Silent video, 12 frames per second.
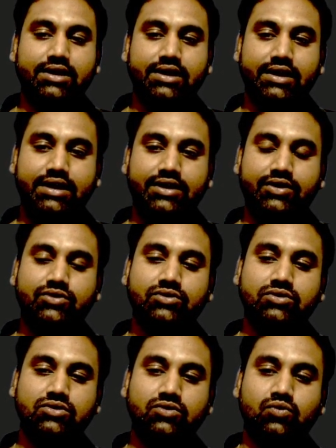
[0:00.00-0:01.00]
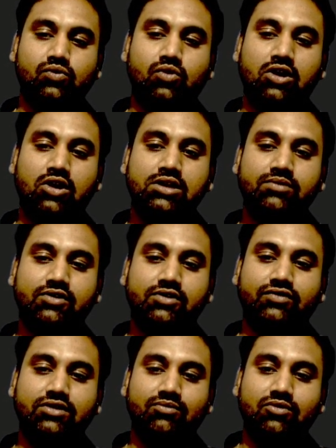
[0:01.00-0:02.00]
into volume of
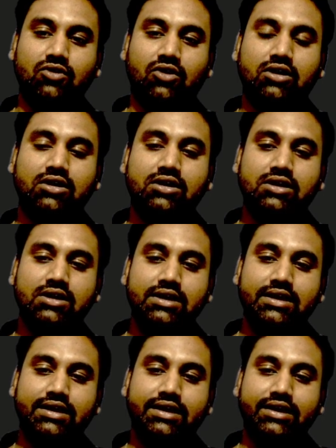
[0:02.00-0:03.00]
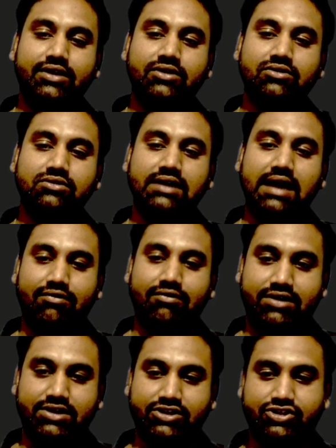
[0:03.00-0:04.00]
the block into
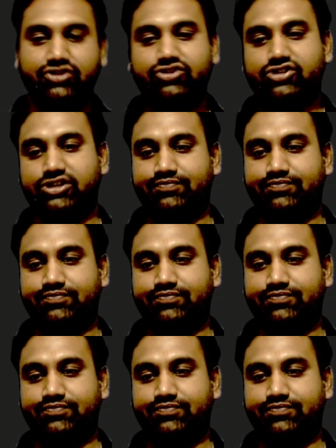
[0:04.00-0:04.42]
gravitation g.